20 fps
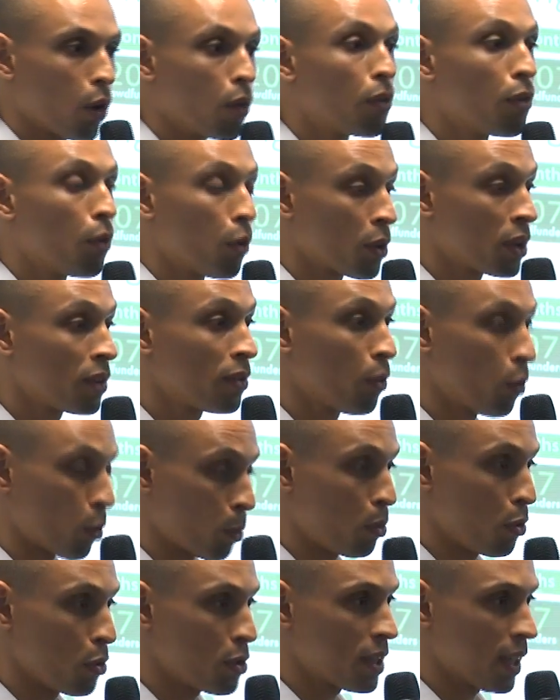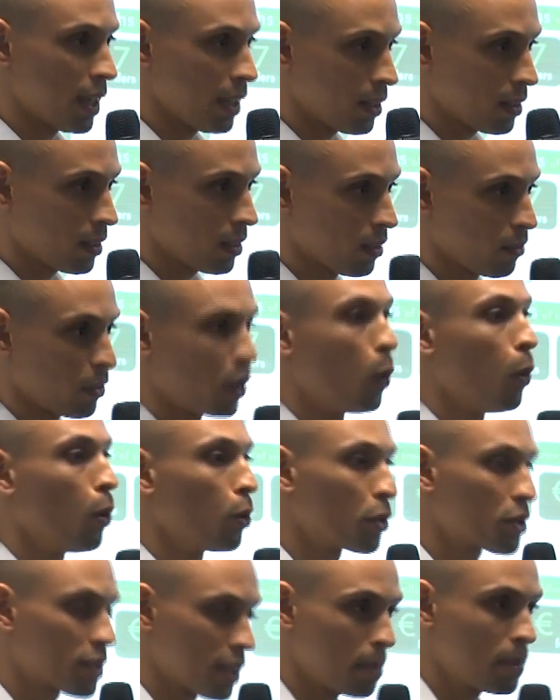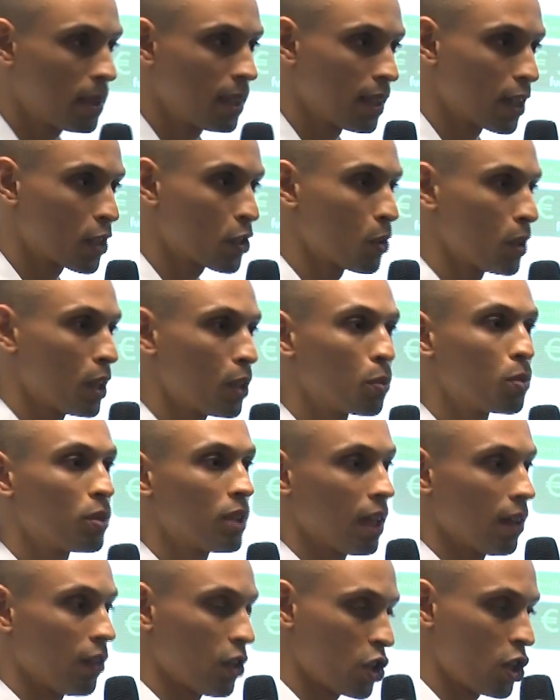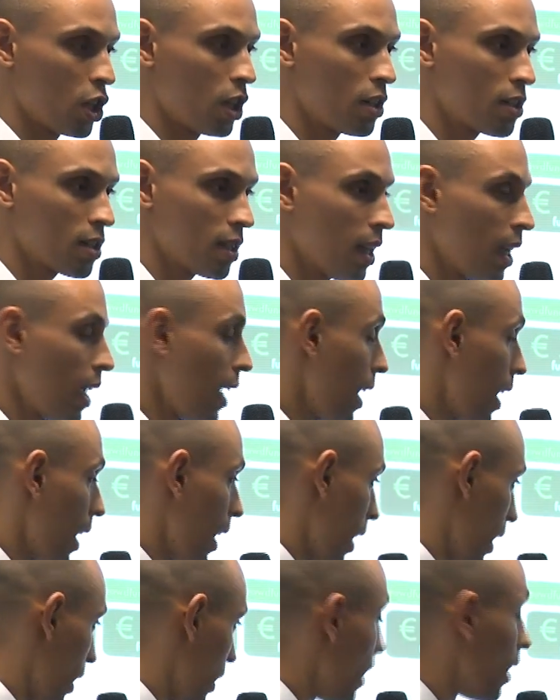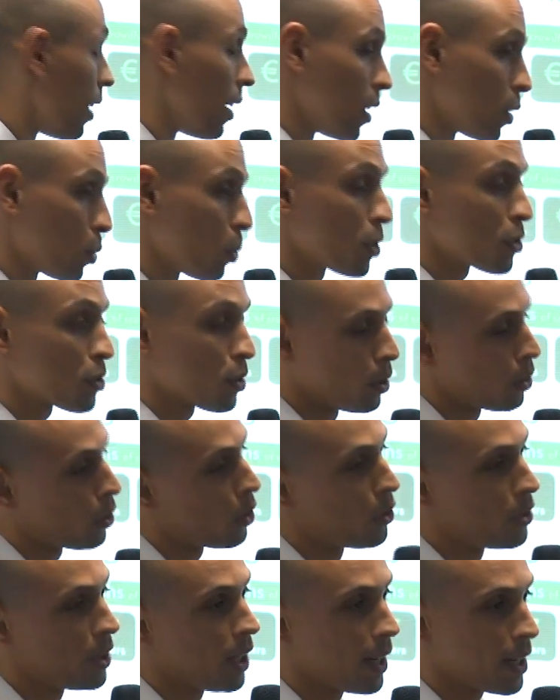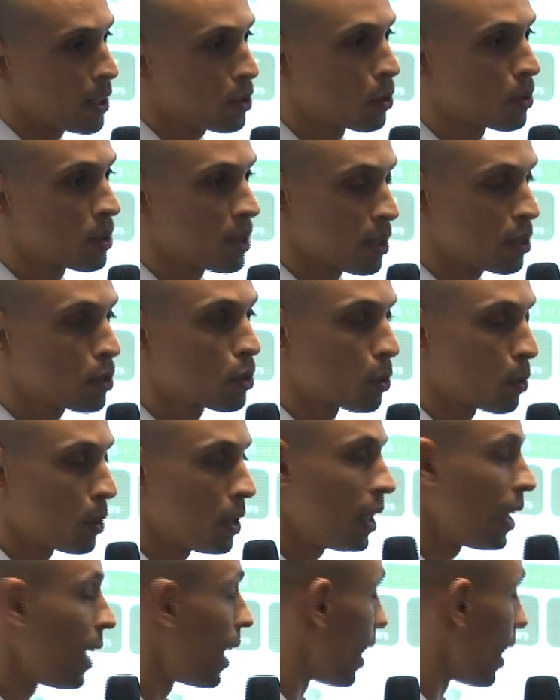of 44%, they all accepted actually to sell their shares. And yeah, it was a nice success story.